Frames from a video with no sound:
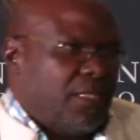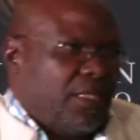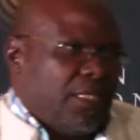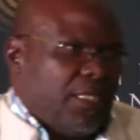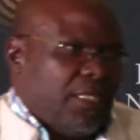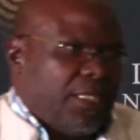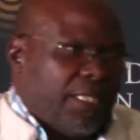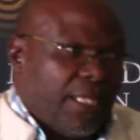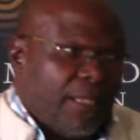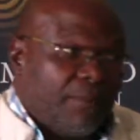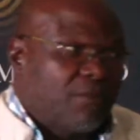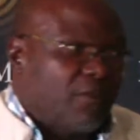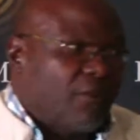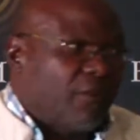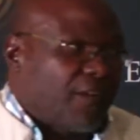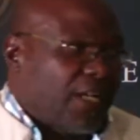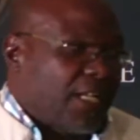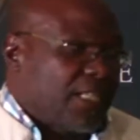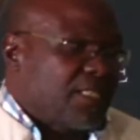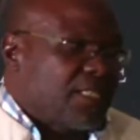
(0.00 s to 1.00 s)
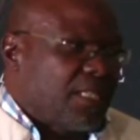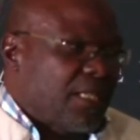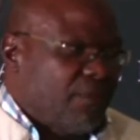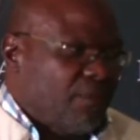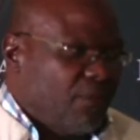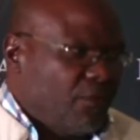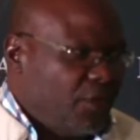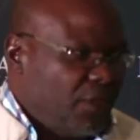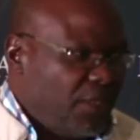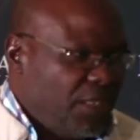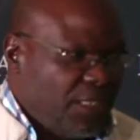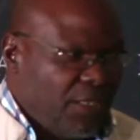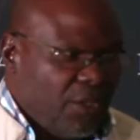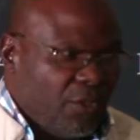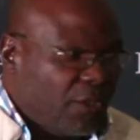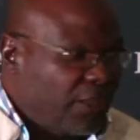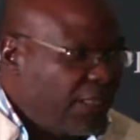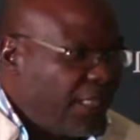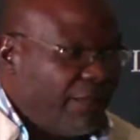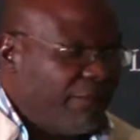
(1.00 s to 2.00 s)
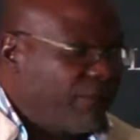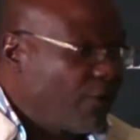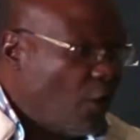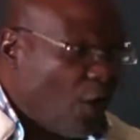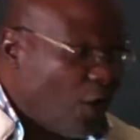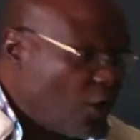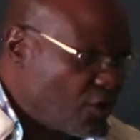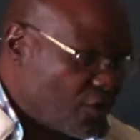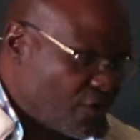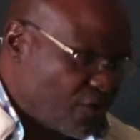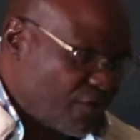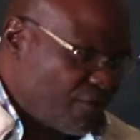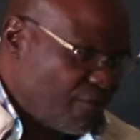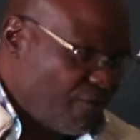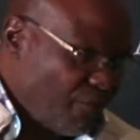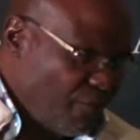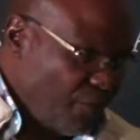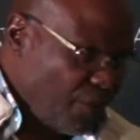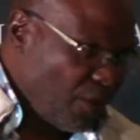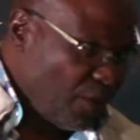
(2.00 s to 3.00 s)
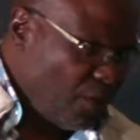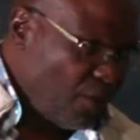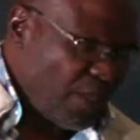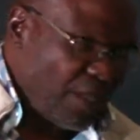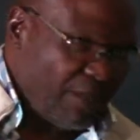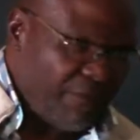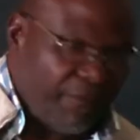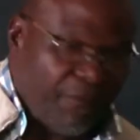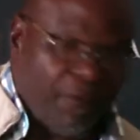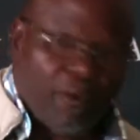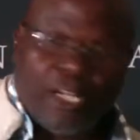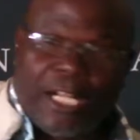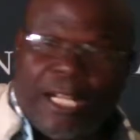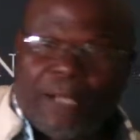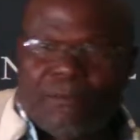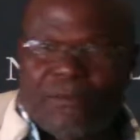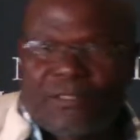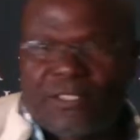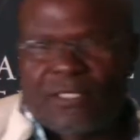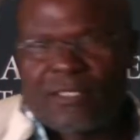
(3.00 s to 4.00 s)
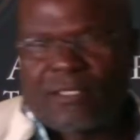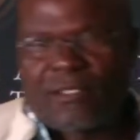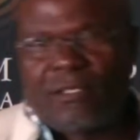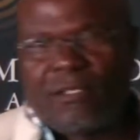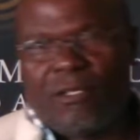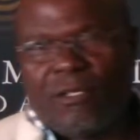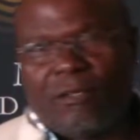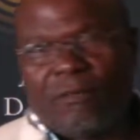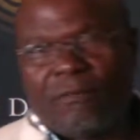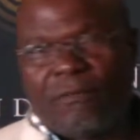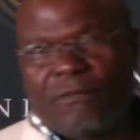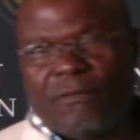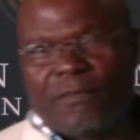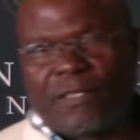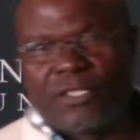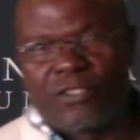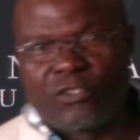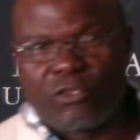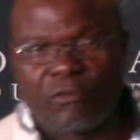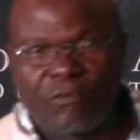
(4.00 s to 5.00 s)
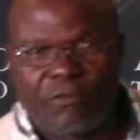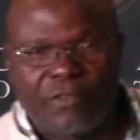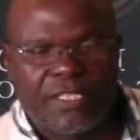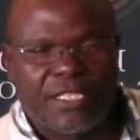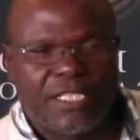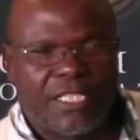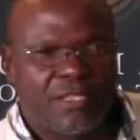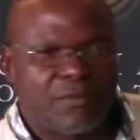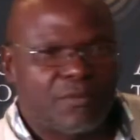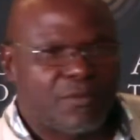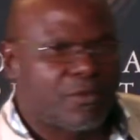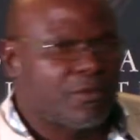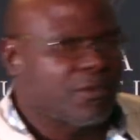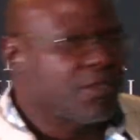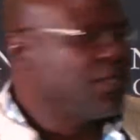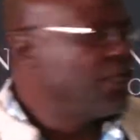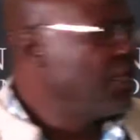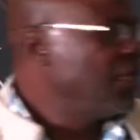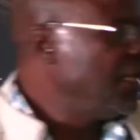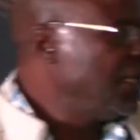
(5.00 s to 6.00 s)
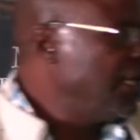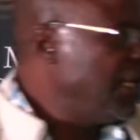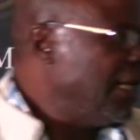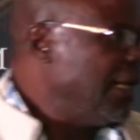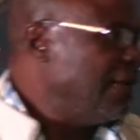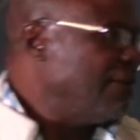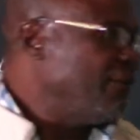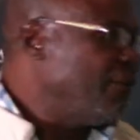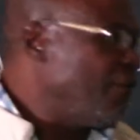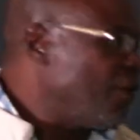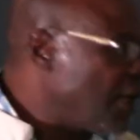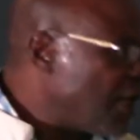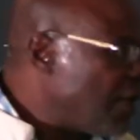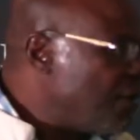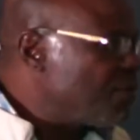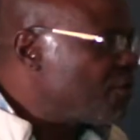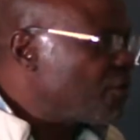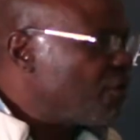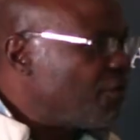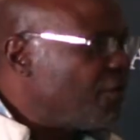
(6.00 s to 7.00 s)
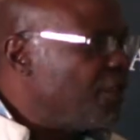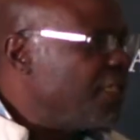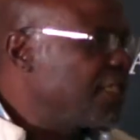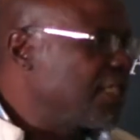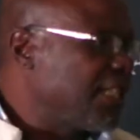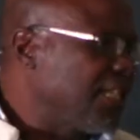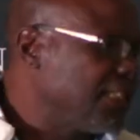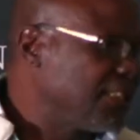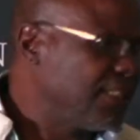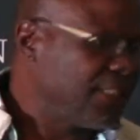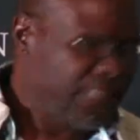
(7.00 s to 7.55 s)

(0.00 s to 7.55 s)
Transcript: in terms of custom, we did not have courts. We have forums of resolving disputes and forums of discussing